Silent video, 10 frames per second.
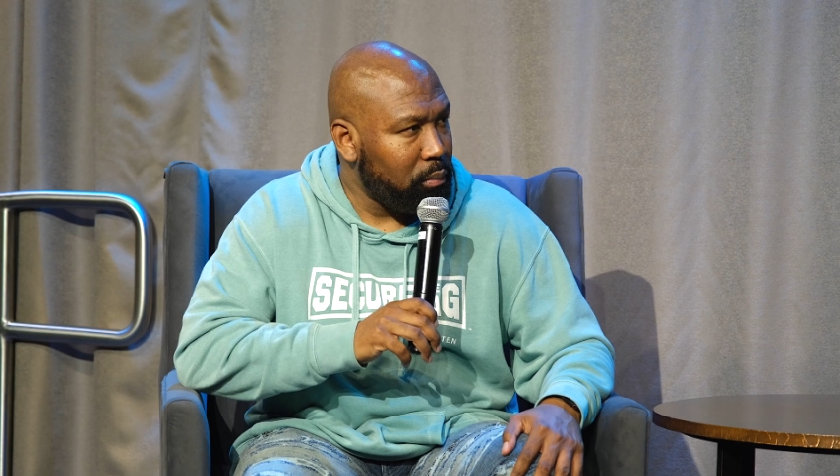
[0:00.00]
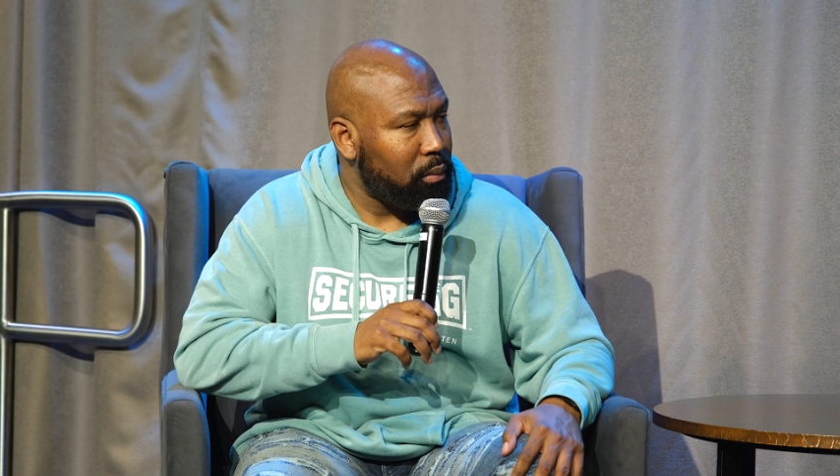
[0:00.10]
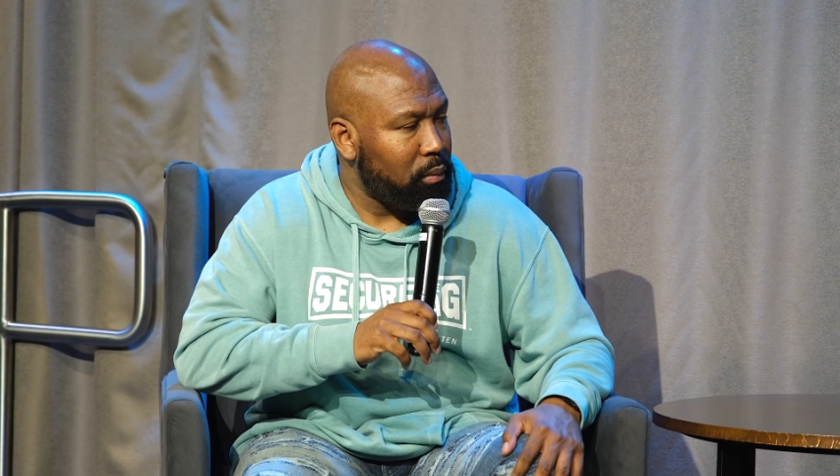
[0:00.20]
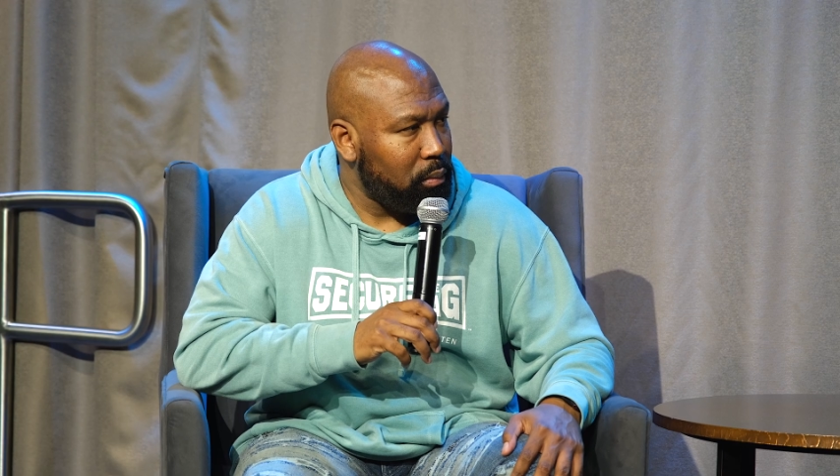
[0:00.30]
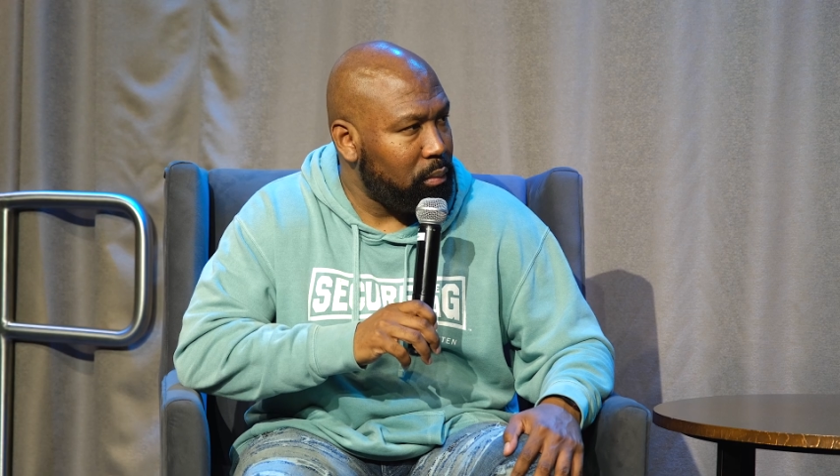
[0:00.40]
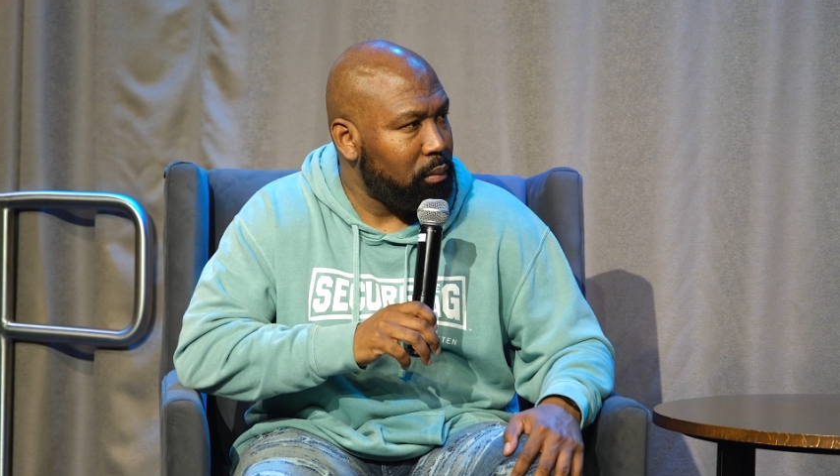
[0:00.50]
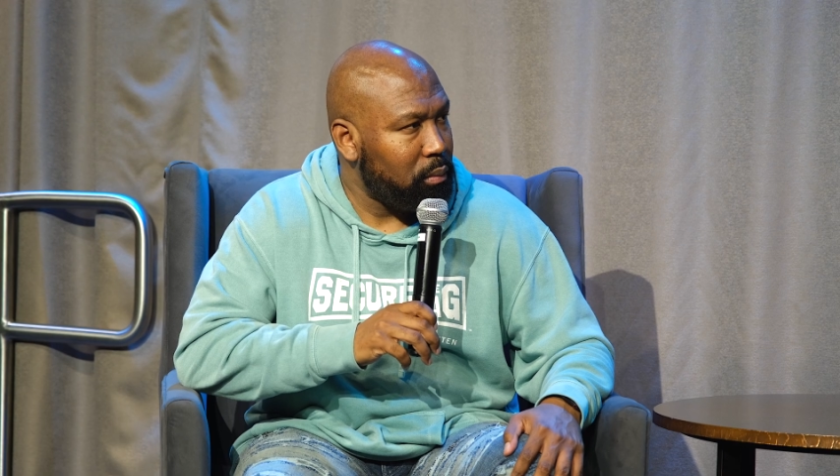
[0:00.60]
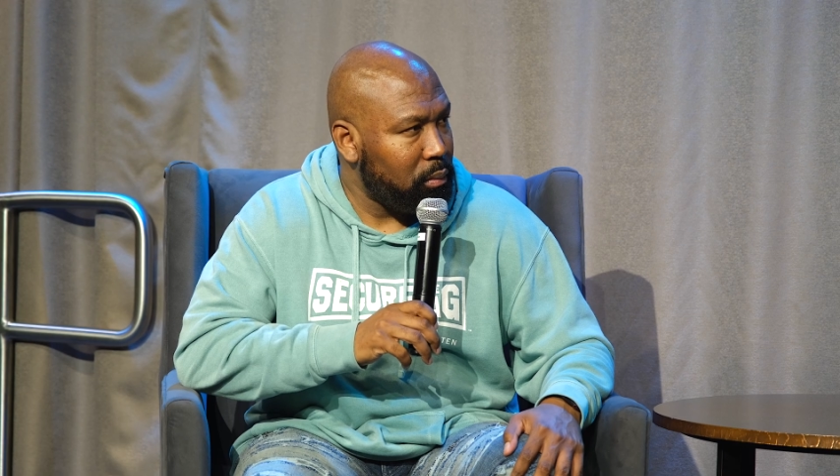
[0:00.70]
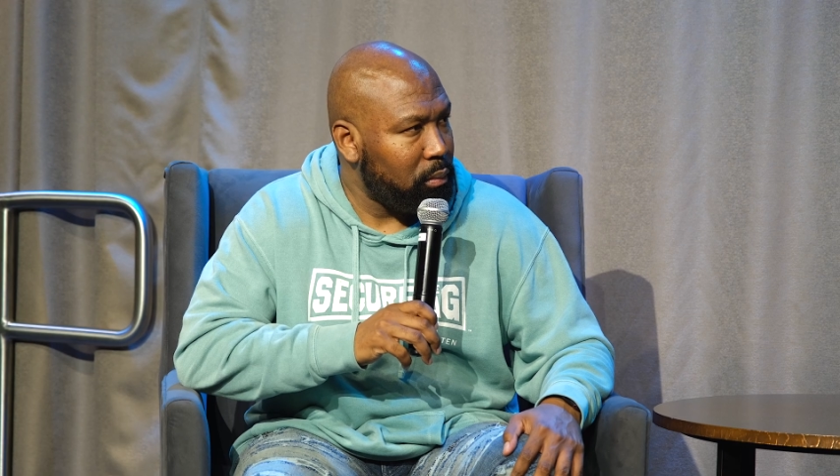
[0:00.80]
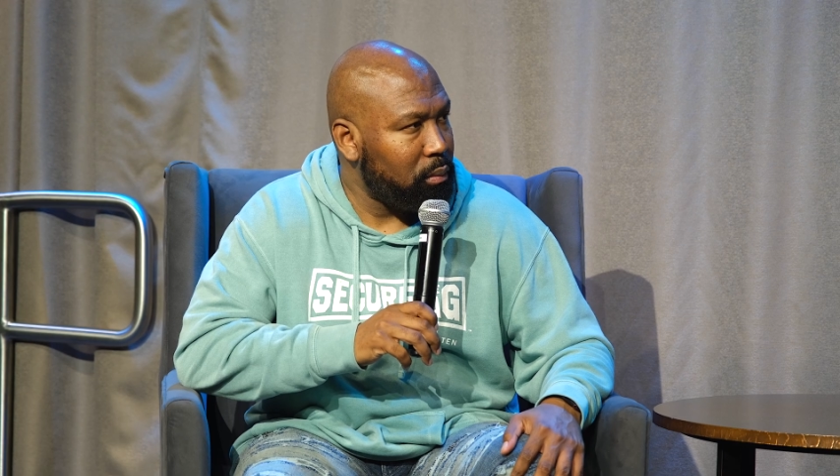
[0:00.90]
be
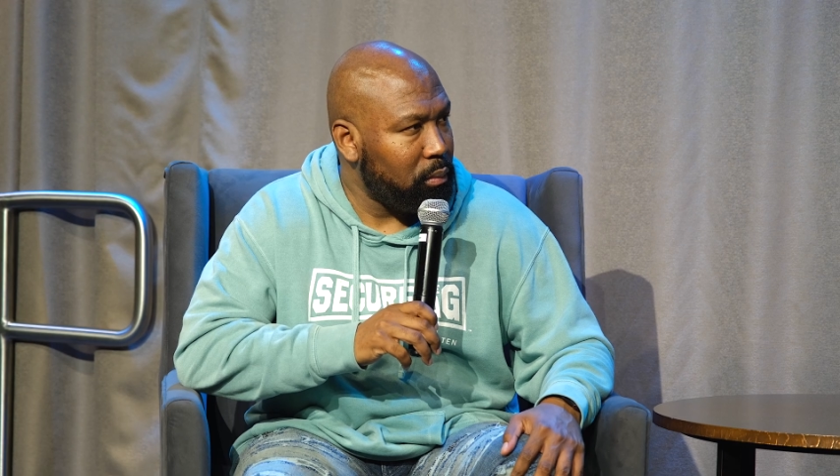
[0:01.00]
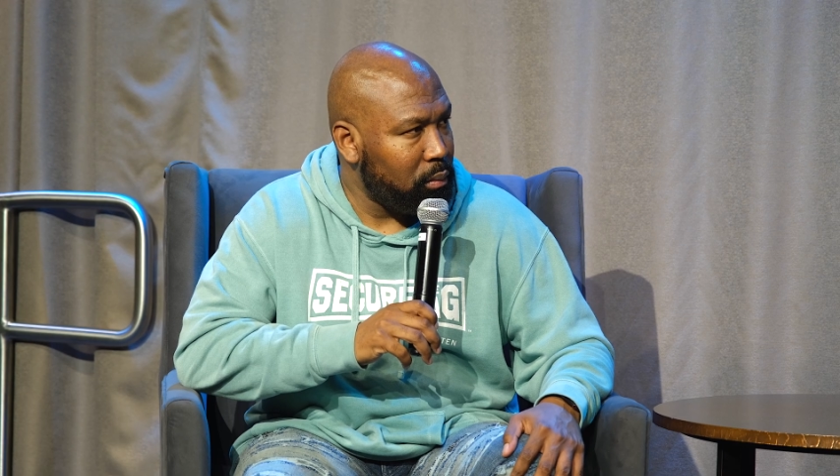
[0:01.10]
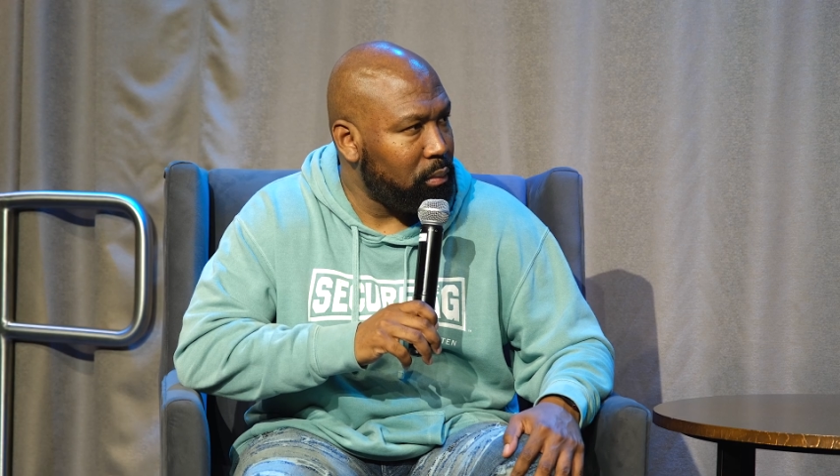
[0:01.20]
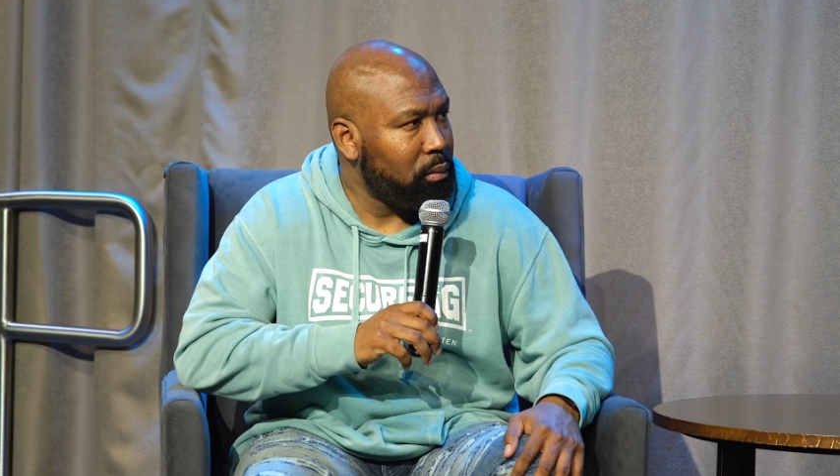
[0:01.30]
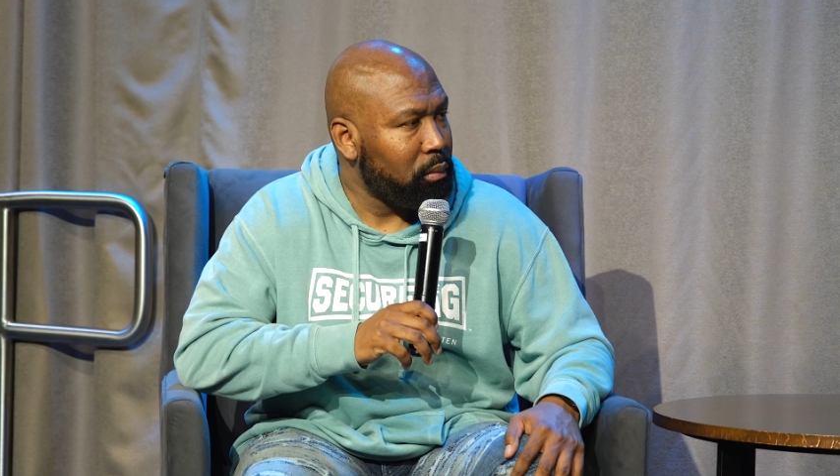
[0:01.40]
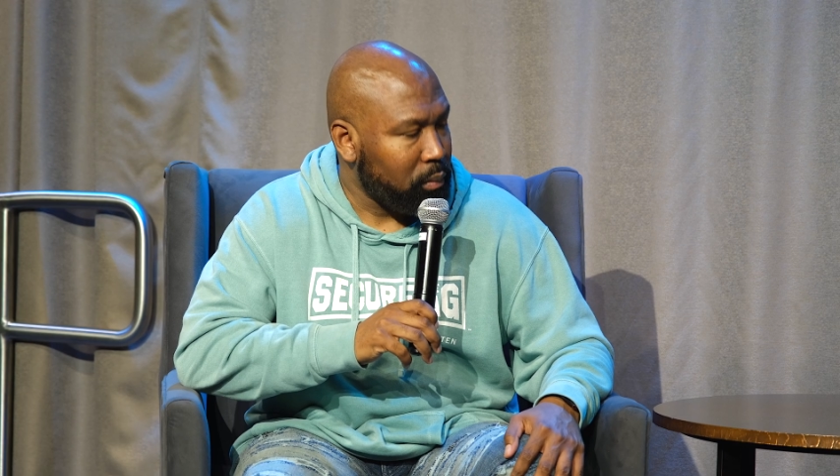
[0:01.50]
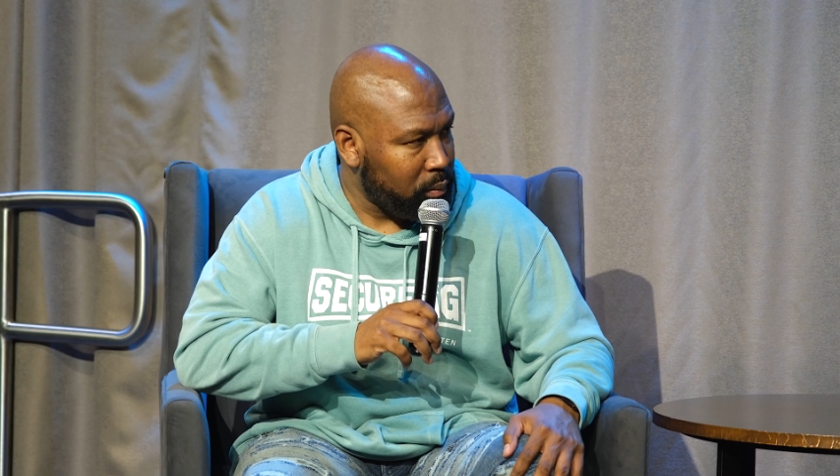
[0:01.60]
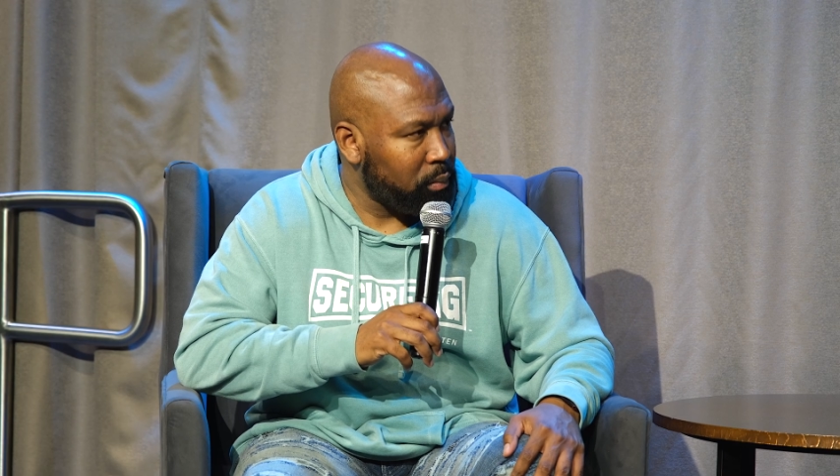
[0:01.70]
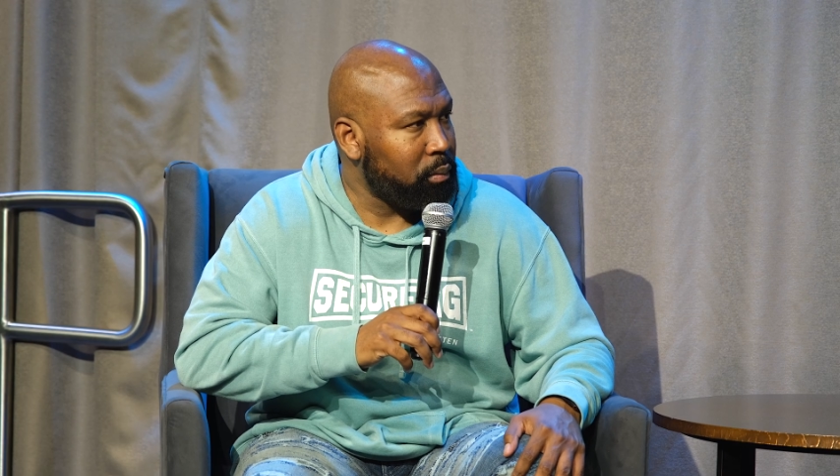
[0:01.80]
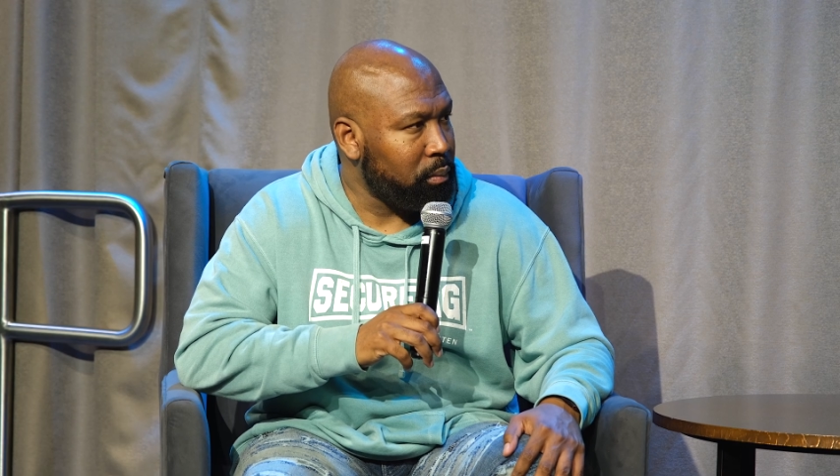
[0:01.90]
performing somewhere.
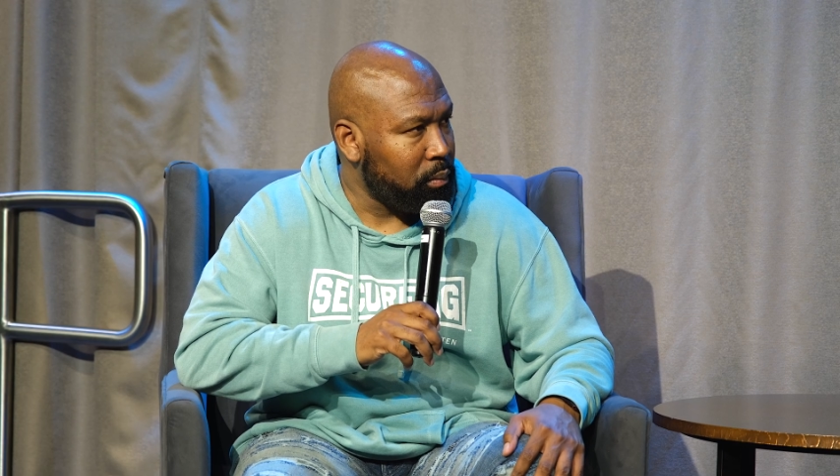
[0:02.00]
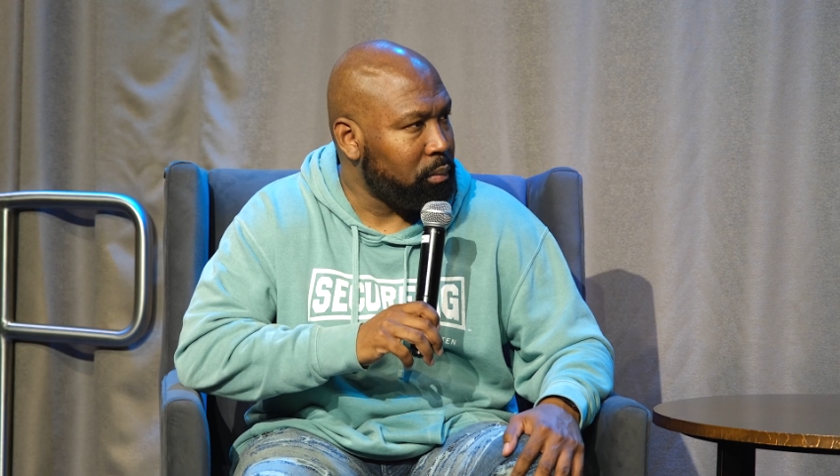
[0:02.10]
It could be